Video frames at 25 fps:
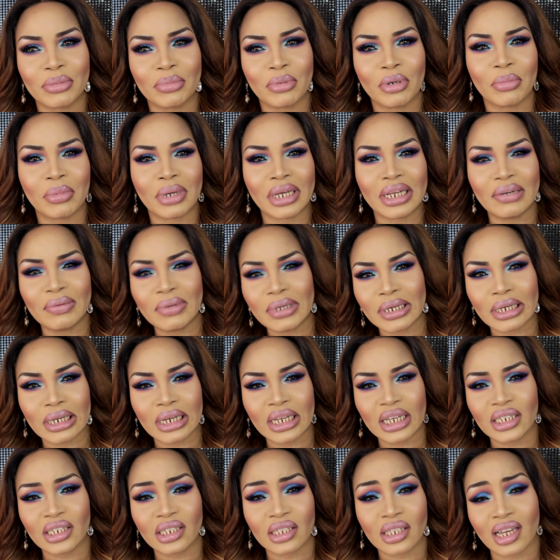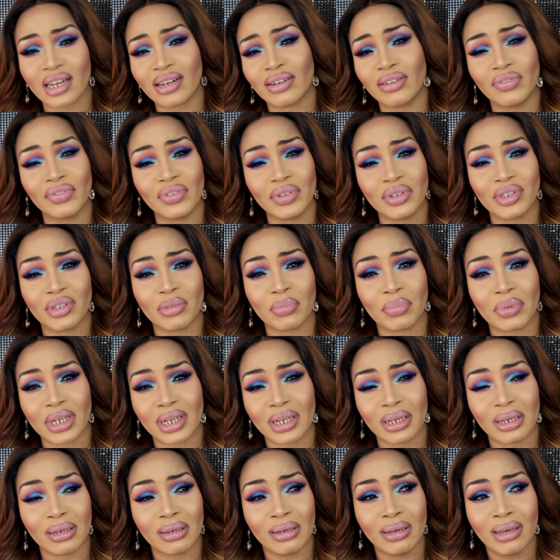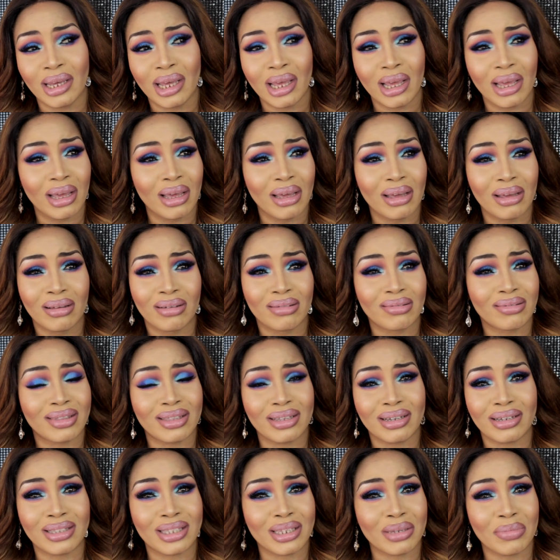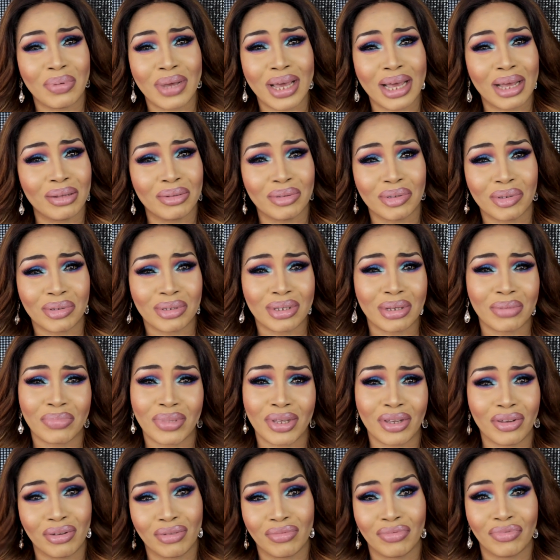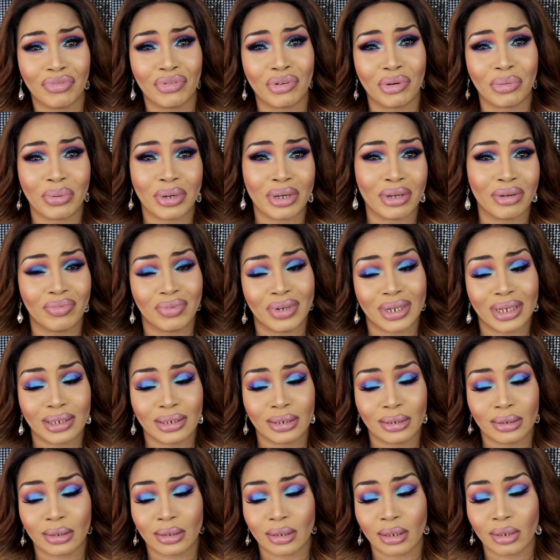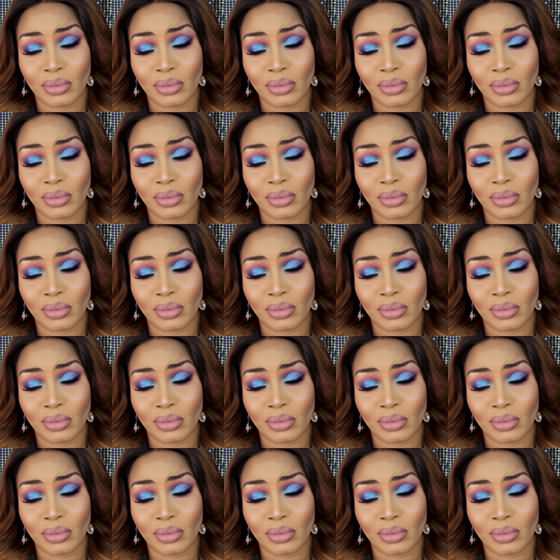But my mink lashes, I refuse to pay £30 or something for a pair of lashes.